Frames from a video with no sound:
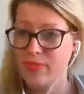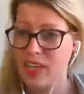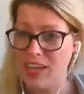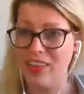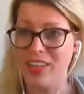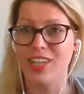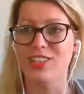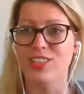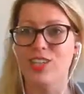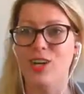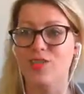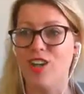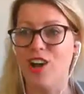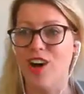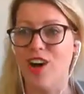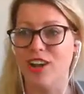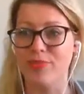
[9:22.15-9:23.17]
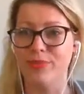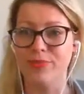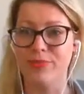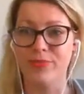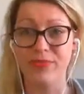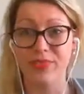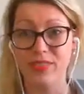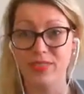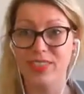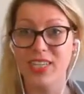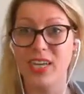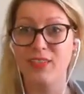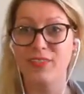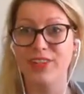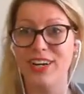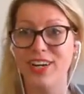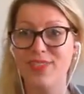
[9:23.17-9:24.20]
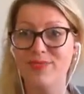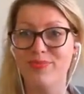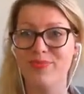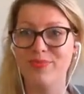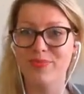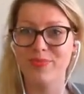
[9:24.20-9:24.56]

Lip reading: and the list goes on. Sound fair?